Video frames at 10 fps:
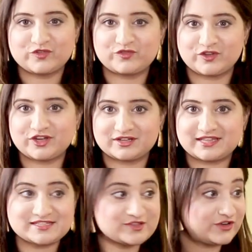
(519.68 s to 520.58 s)
fear?
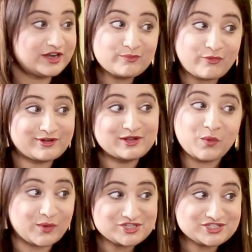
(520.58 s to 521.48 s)
That's a very
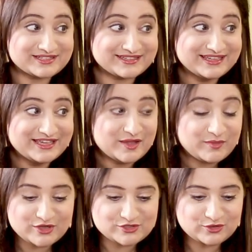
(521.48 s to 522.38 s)
important question
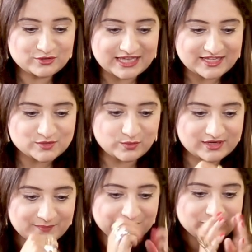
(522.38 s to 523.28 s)
because you know that's
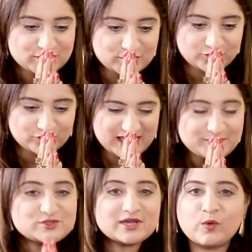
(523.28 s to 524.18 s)
what sort of
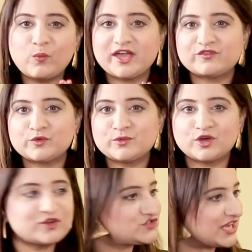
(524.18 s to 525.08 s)
keeps you away from a
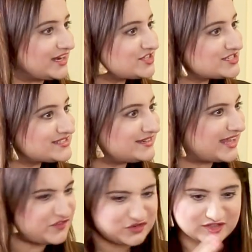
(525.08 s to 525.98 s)
lot of challenges in
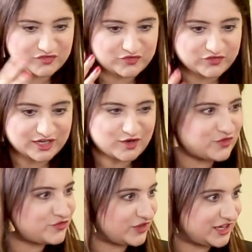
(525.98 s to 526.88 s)
life. You know the yeah. fear
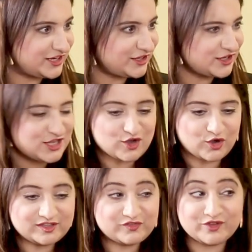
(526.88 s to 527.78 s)
of failure
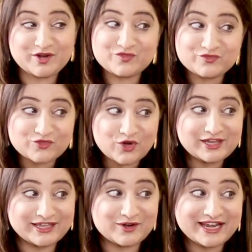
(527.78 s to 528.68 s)
or the fear of
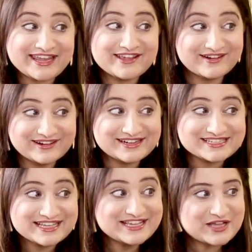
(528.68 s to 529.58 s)
falling or getting
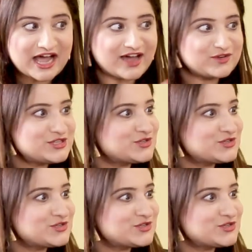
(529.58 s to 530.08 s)
hurt. Yeah. How did